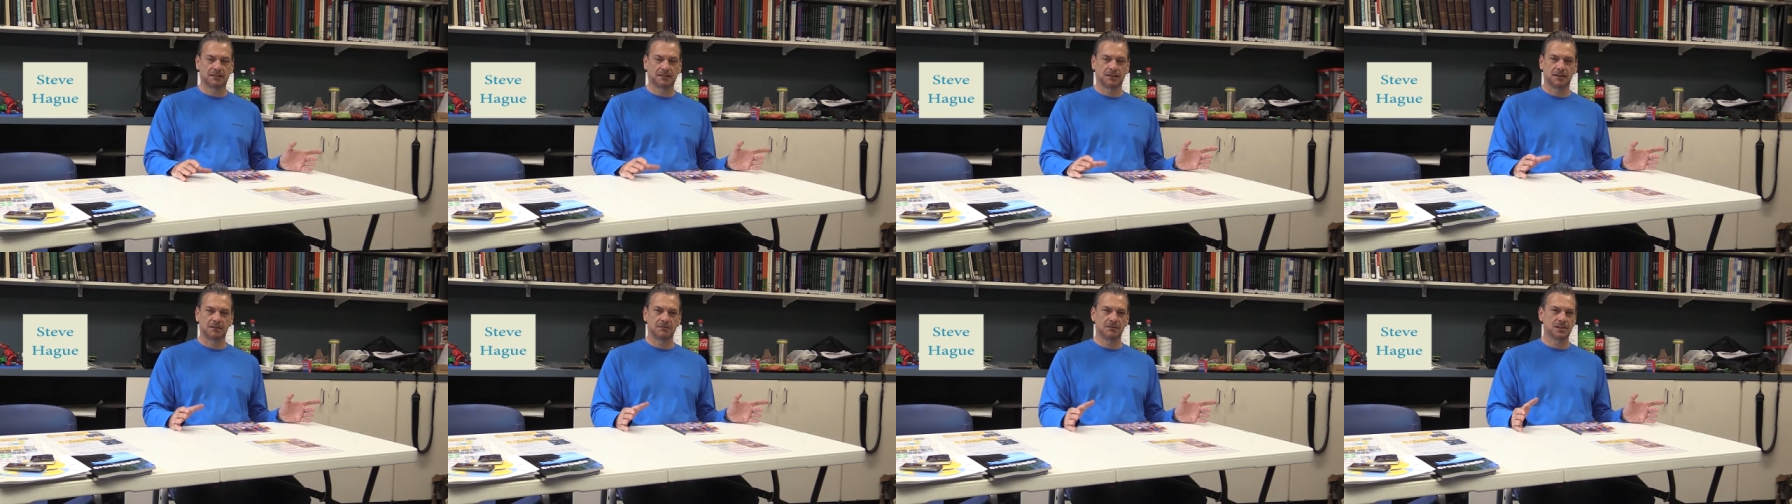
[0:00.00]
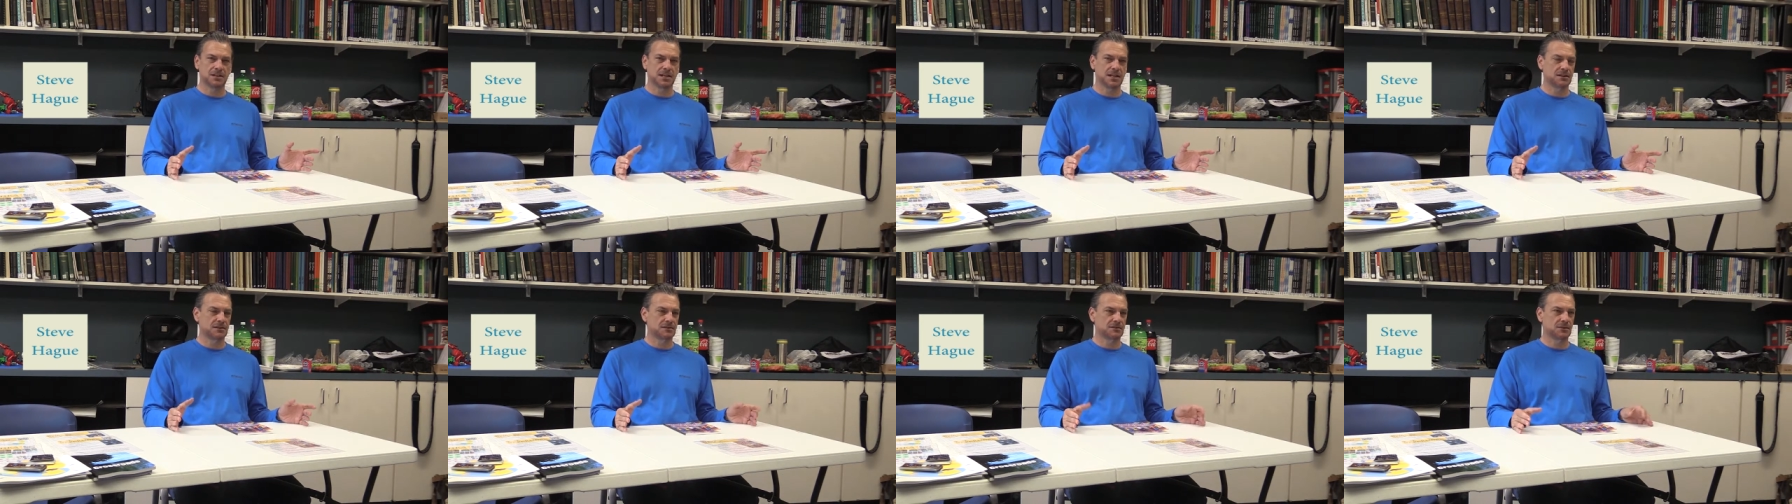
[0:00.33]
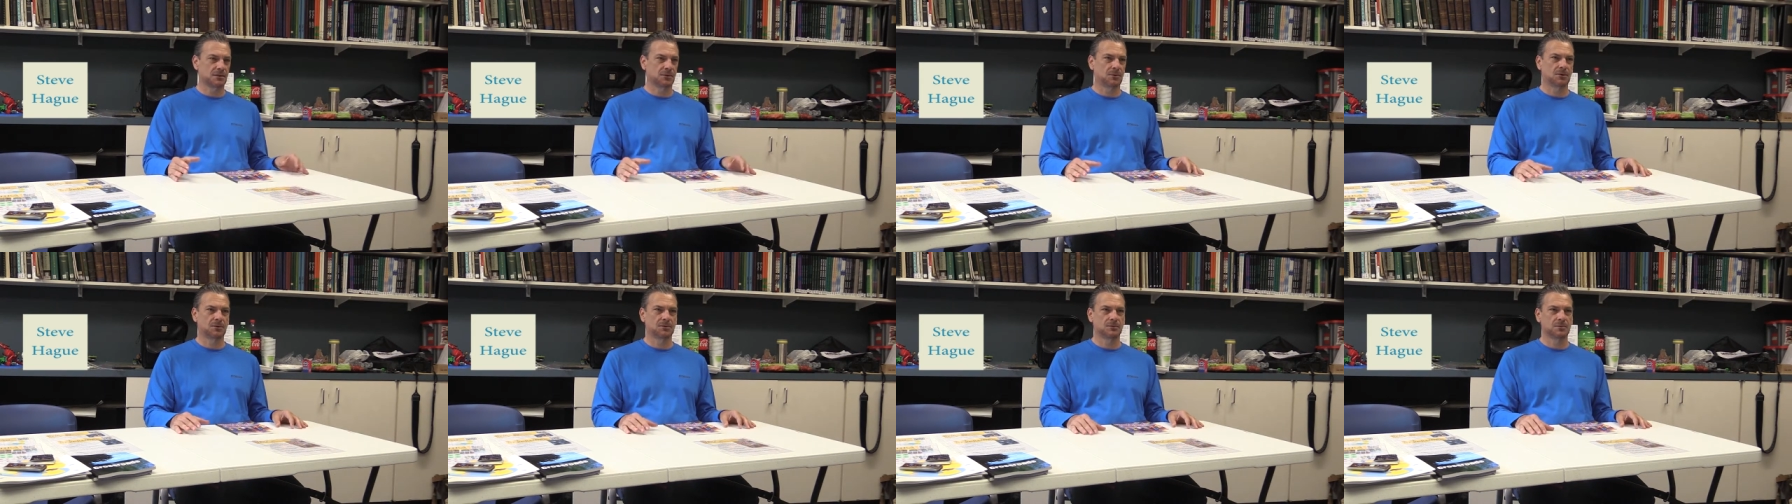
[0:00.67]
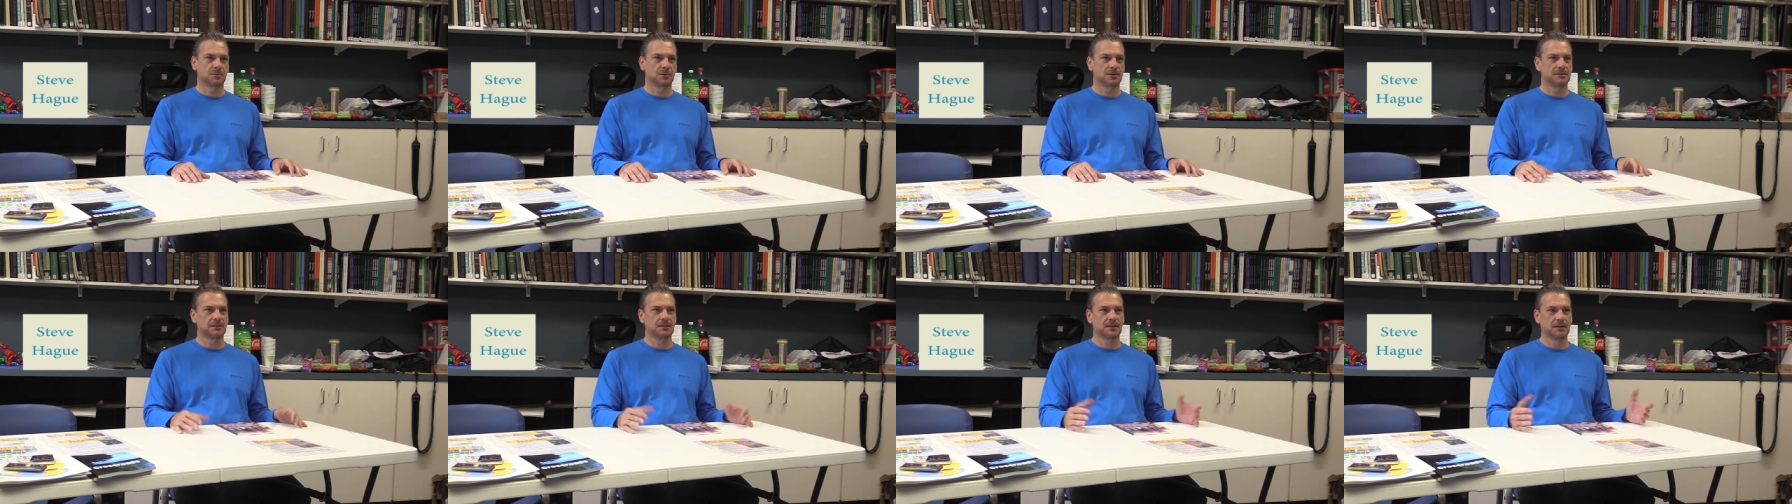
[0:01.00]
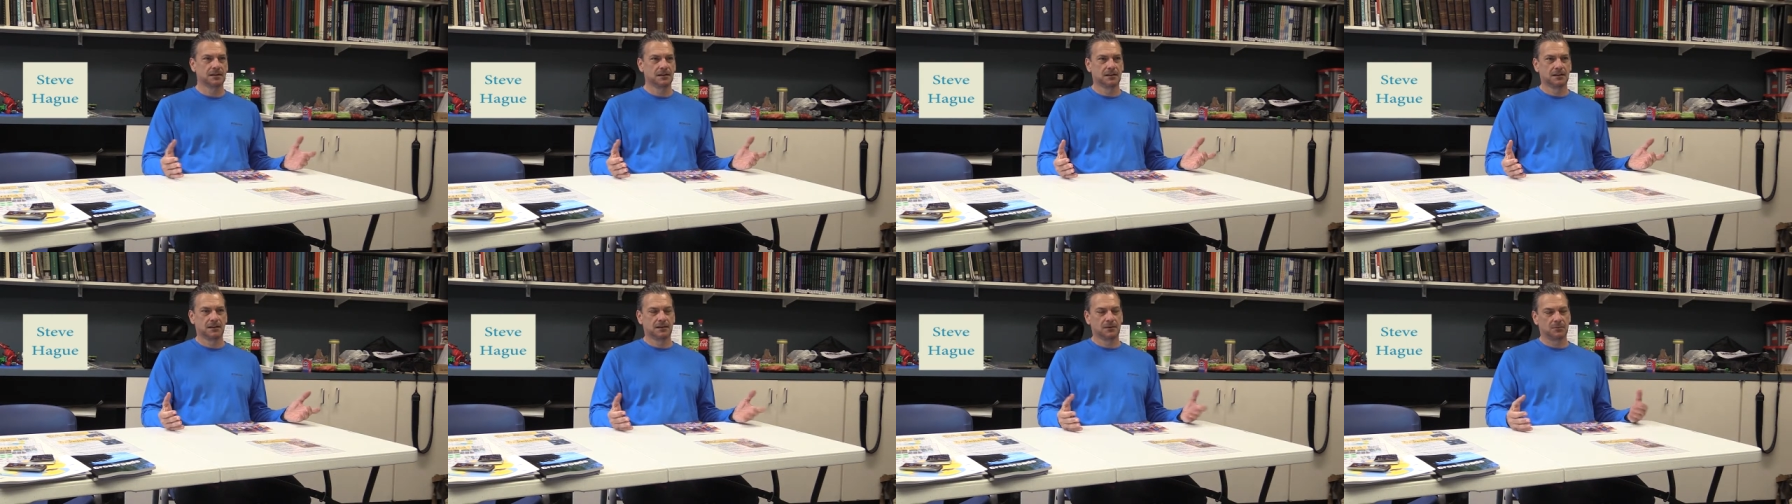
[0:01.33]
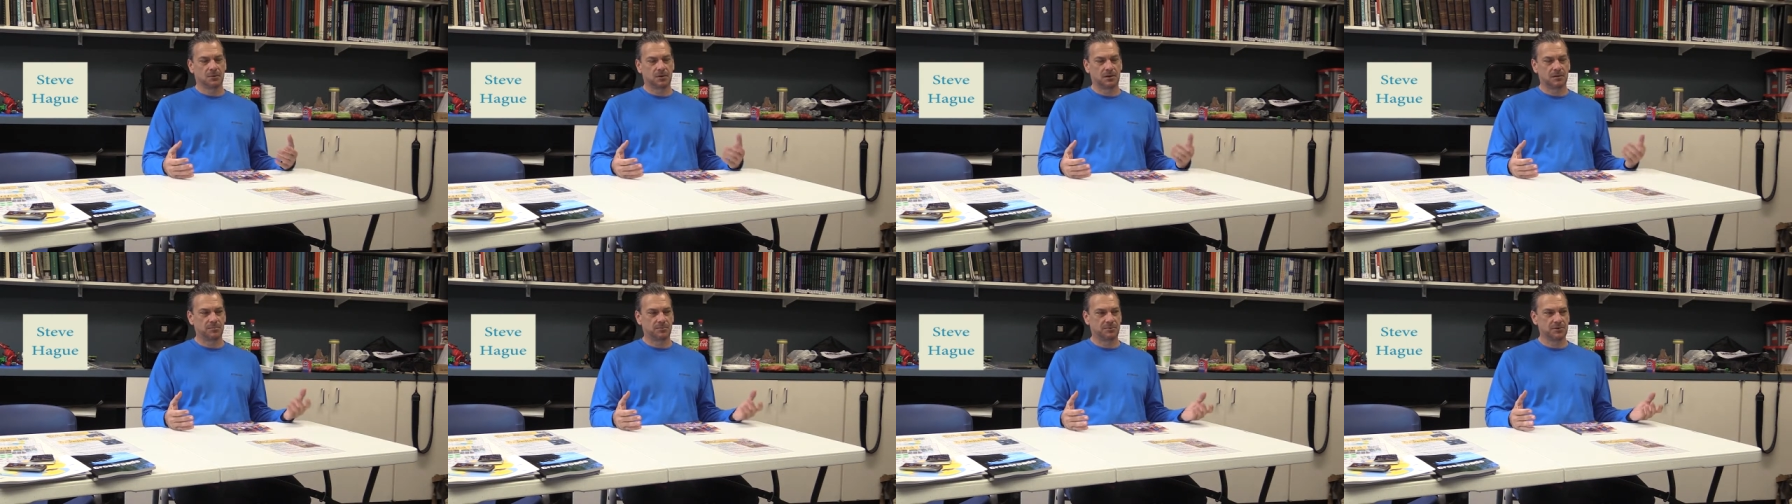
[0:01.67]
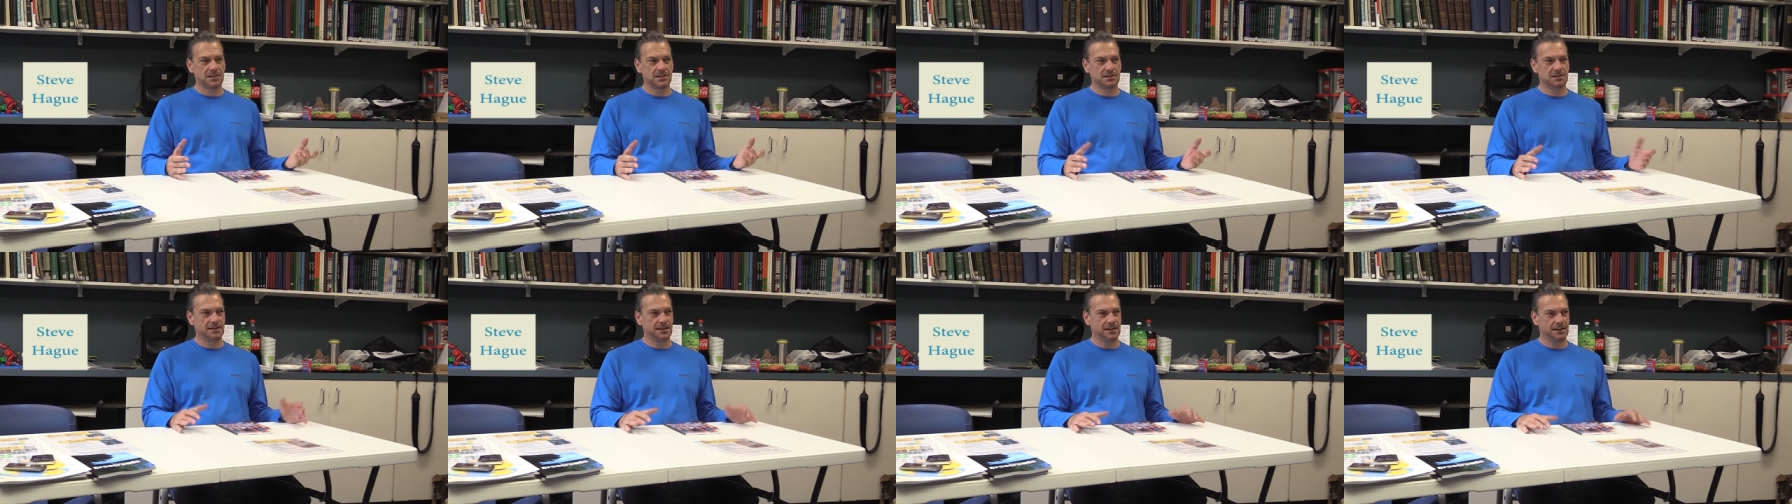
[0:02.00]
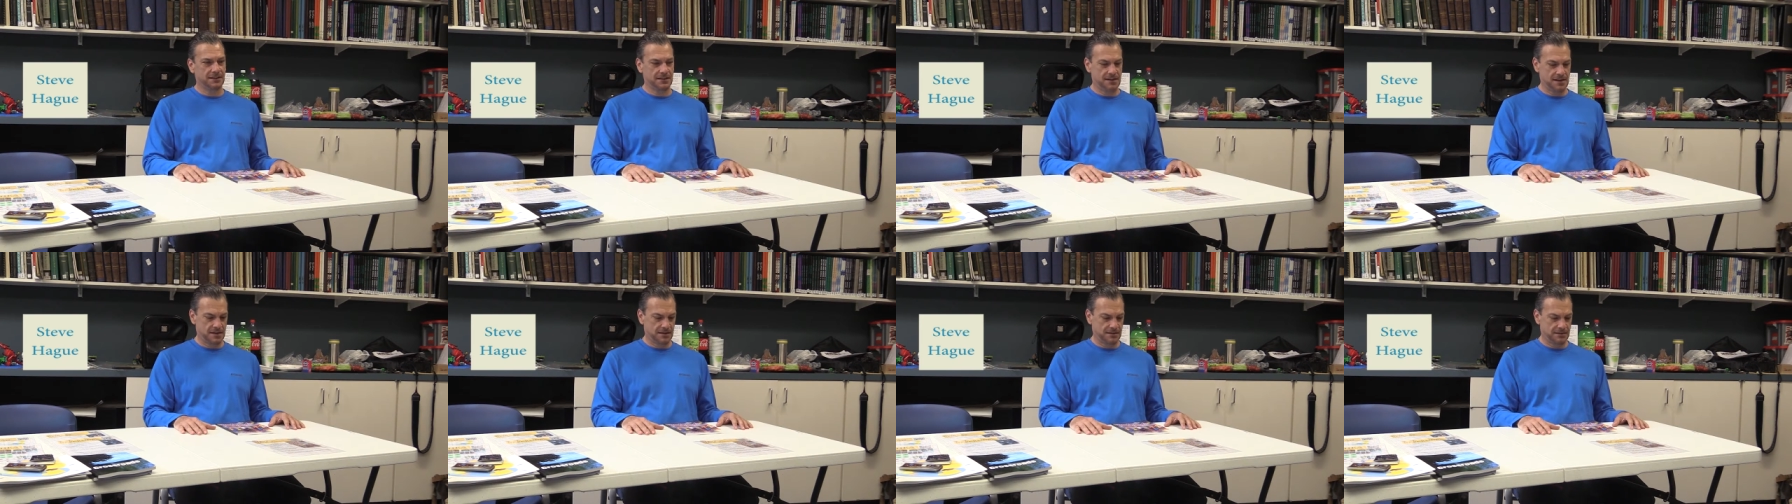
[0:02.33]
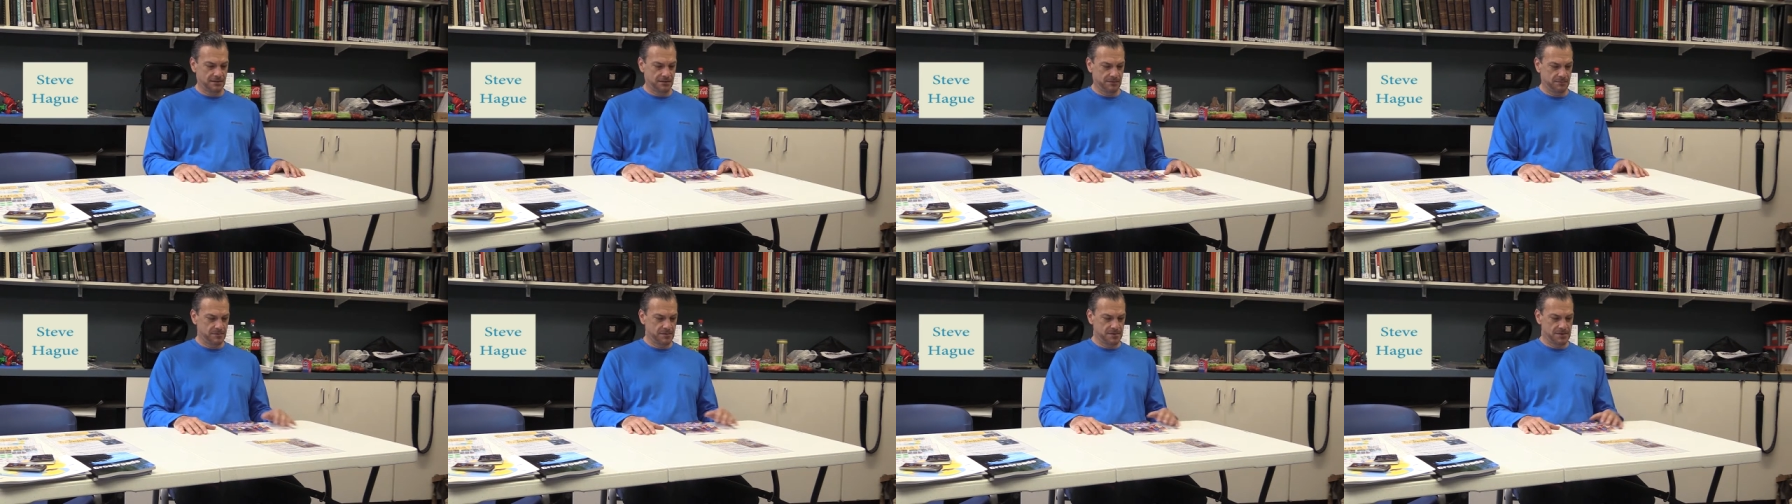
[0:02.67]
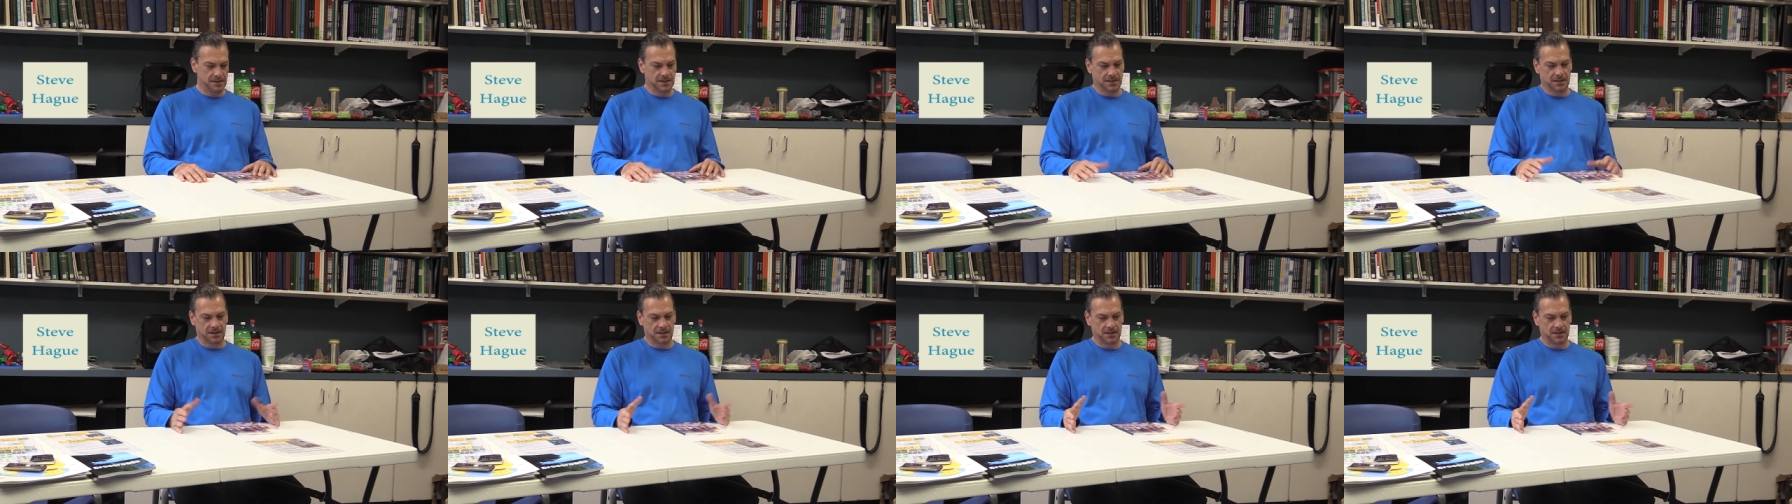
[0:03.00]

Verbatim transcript: 11 years old would, would appreciate that type of thing.